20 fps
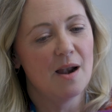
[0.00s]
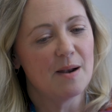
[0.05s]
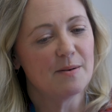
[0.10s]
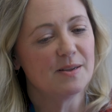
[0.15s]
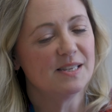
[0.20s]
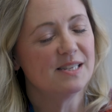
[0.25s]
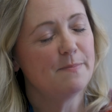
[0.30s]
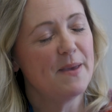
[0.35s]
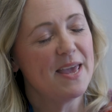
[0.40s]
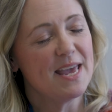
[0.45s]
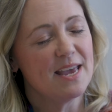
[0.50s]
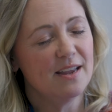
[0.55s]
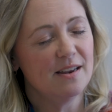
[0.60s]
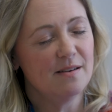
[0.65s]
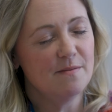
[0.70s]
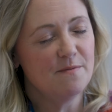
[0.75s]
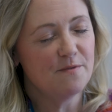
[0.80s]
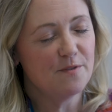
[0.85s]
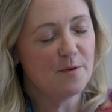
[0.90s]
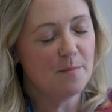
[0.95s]
Just
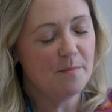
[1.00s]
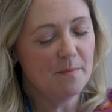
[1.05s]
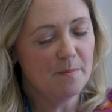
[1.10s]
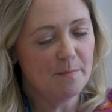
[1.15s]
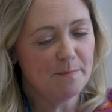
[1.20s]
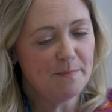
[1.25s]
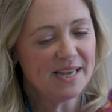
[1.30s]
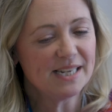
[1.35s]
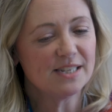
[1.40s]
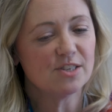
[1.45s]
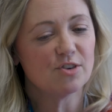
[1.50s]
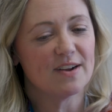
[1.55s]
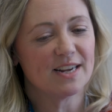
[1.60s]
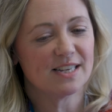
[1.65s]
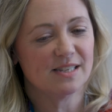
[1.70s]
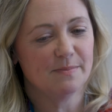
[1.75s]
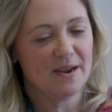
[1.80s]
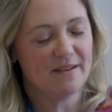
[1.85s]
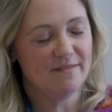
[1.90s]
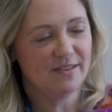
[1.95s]
speaking from bitter
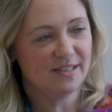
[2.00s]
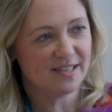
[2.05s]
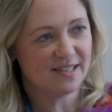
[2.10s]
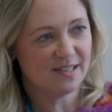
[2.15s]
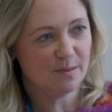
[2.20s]
experience as